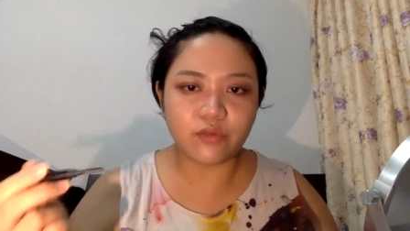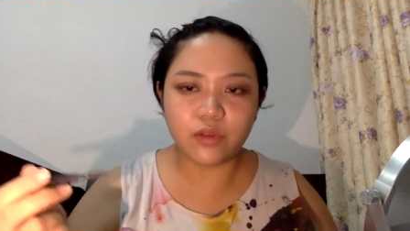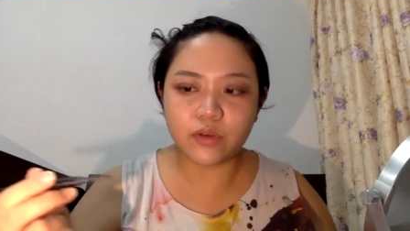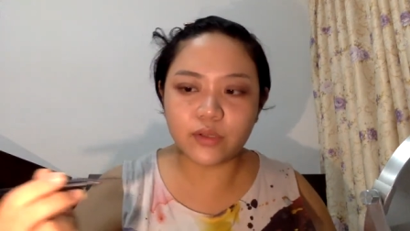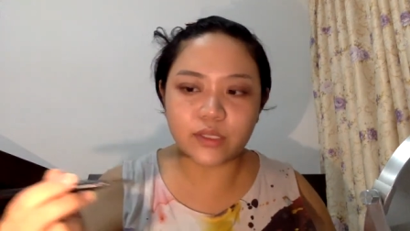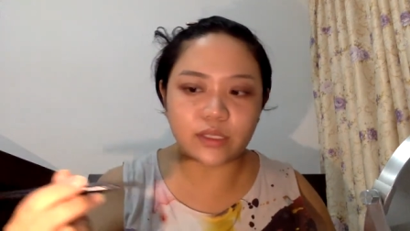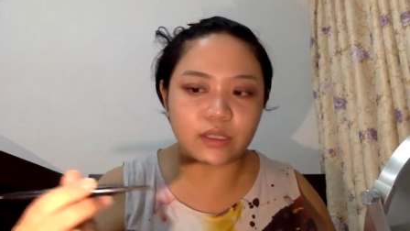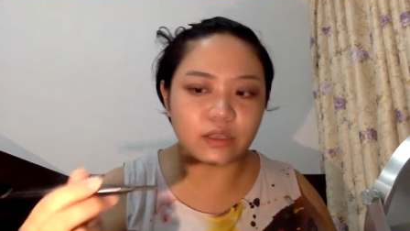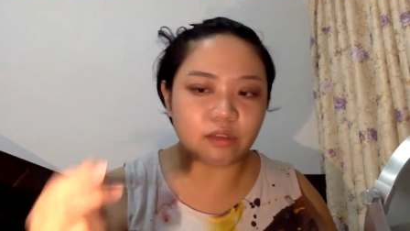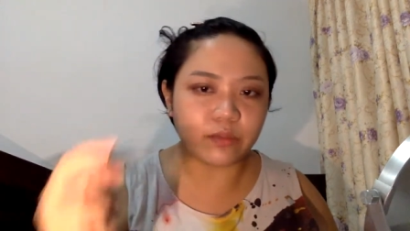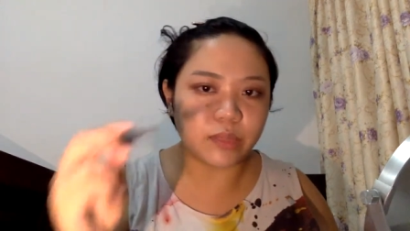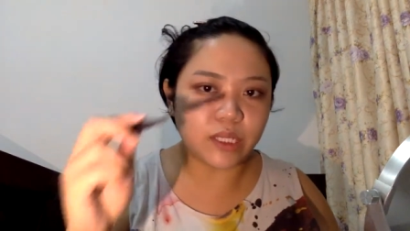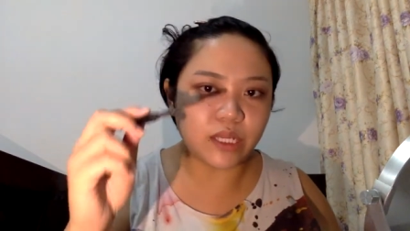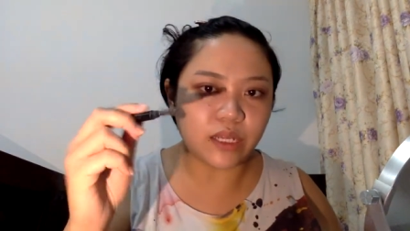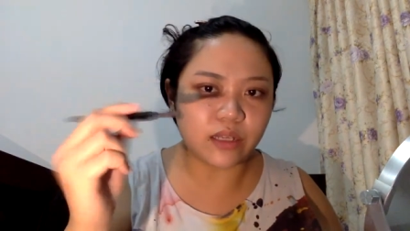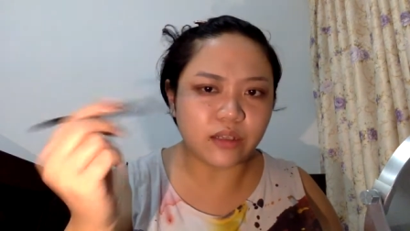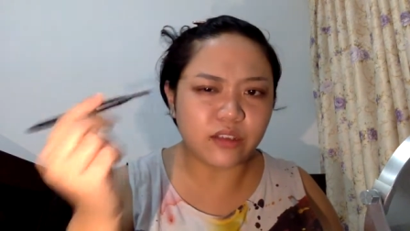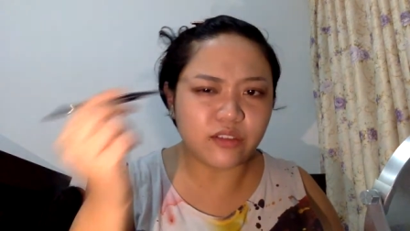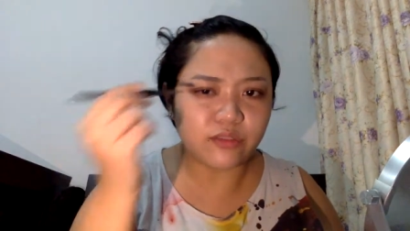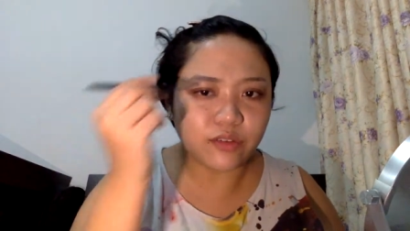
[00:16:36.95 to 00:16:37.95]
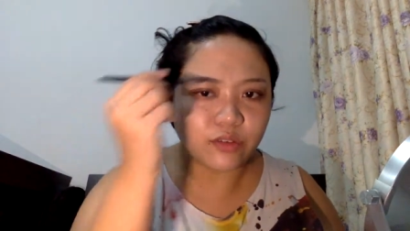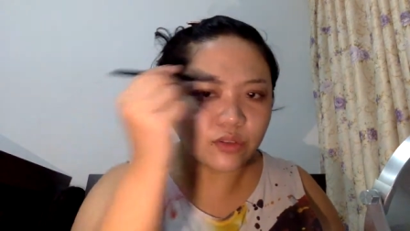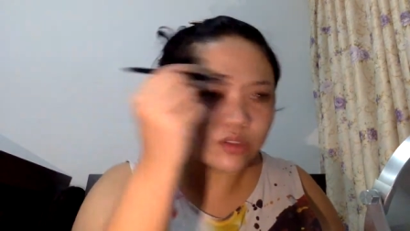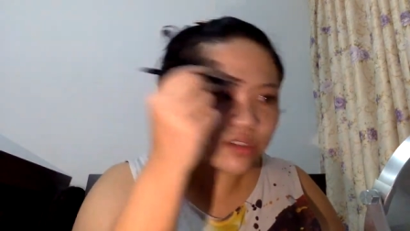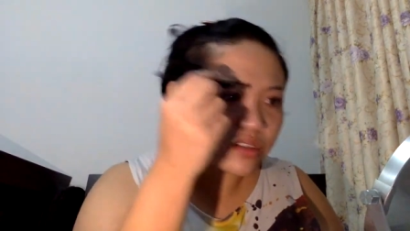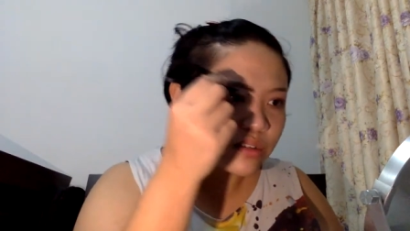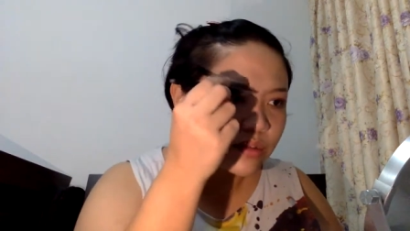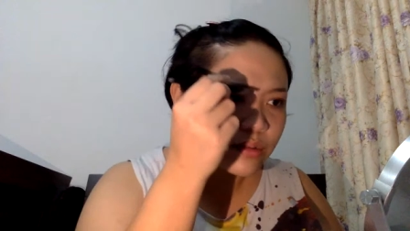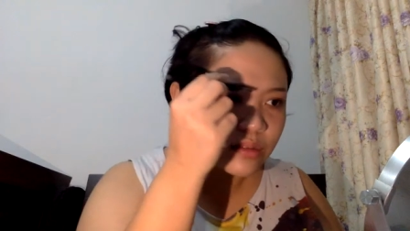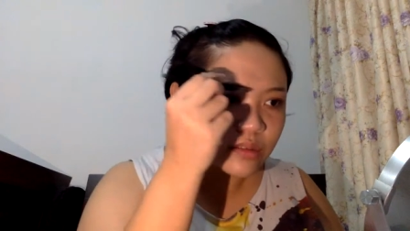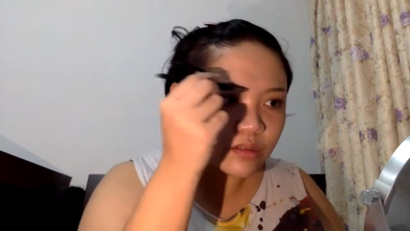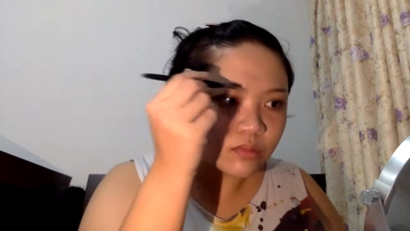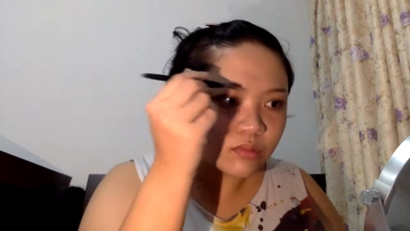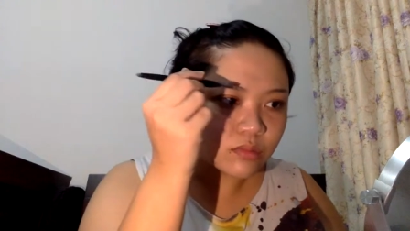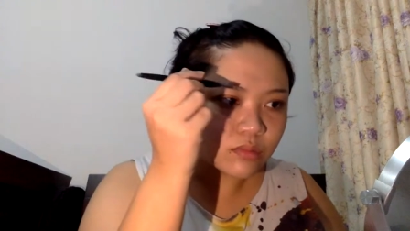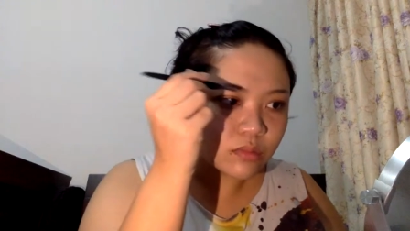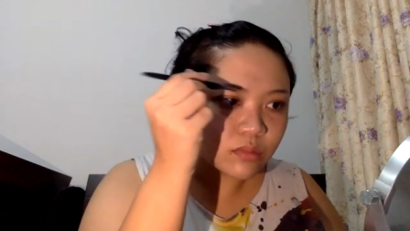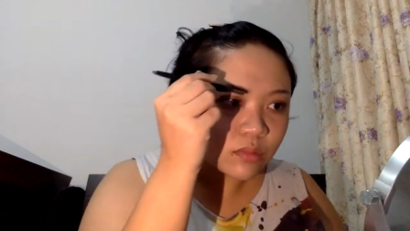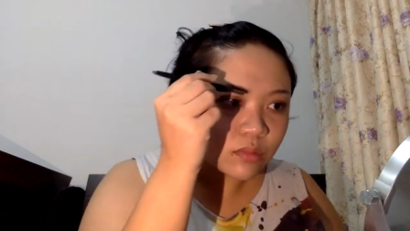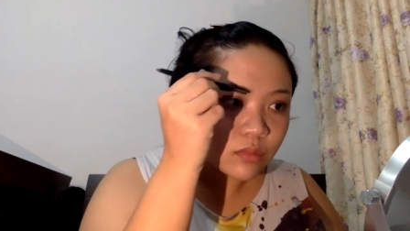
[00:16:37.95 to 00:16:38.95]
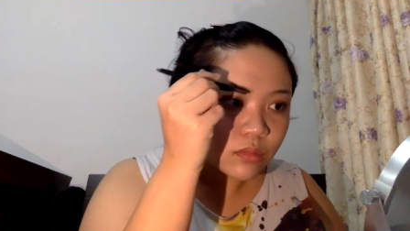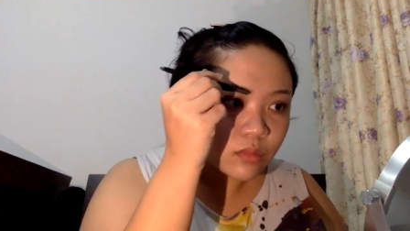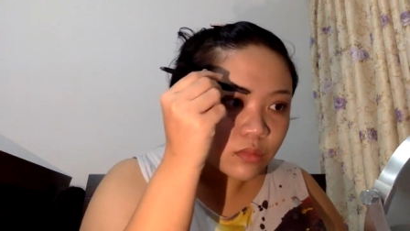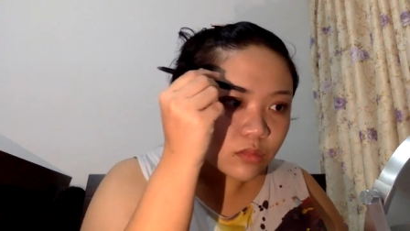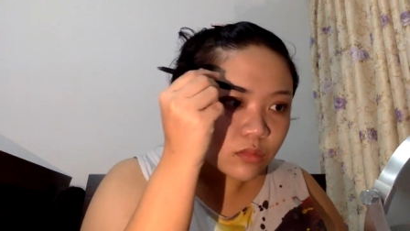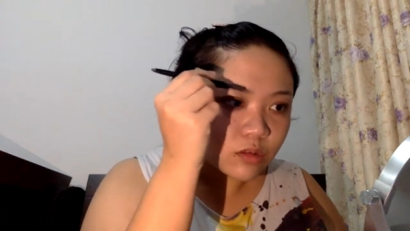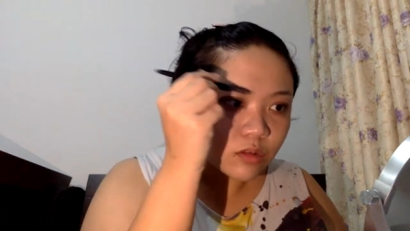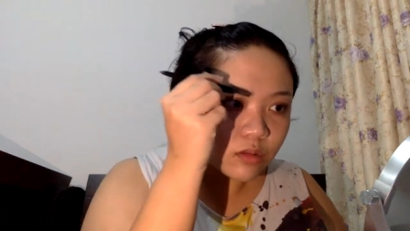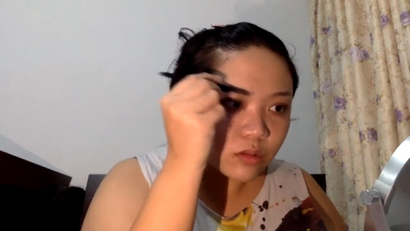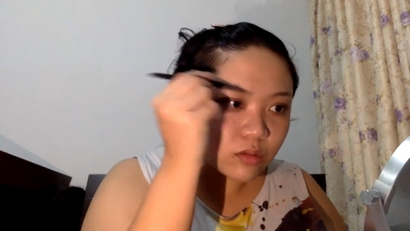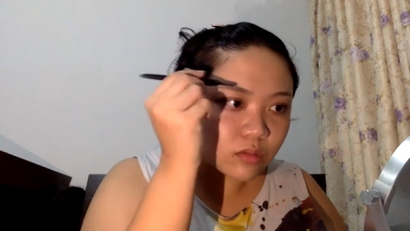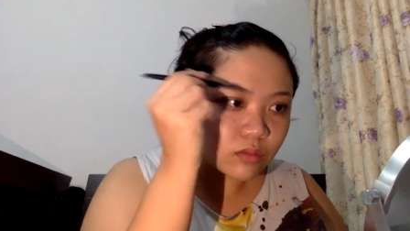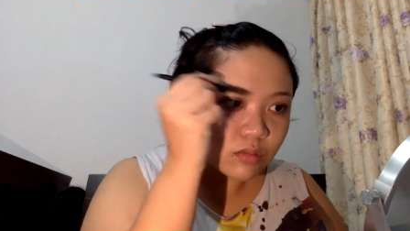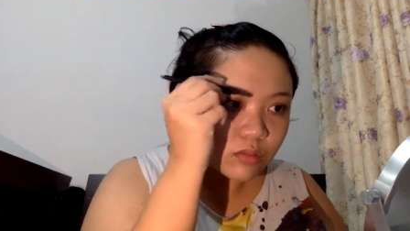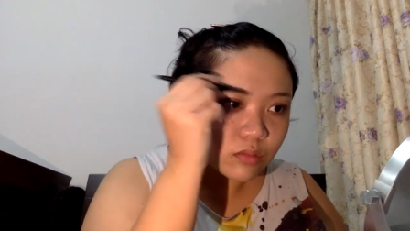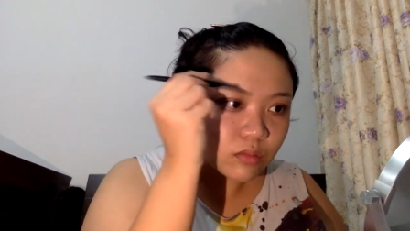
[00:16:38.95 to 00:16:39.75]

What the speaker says: looks a bit uneven, just, you know,